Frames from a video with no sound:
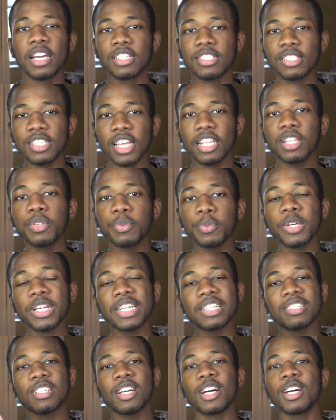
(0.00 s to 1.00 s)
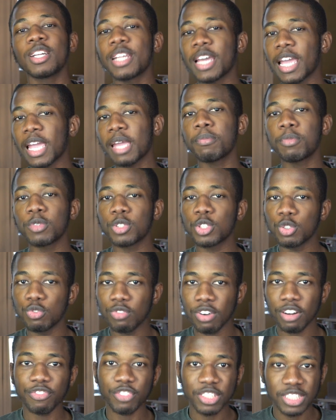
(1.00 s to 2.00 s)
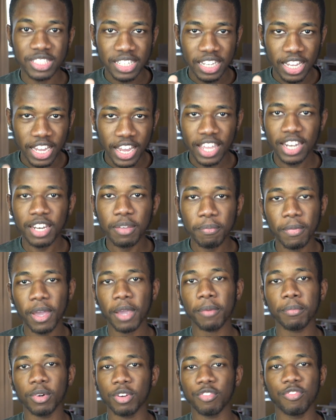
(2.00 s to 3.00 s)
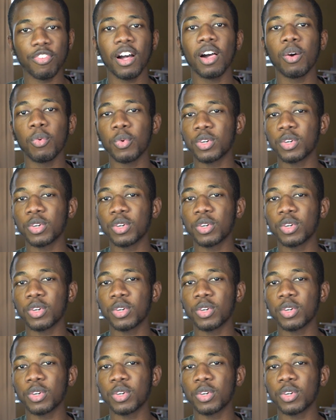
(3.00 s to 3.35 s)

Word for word: SolidWorks is unable to reference any MacBook file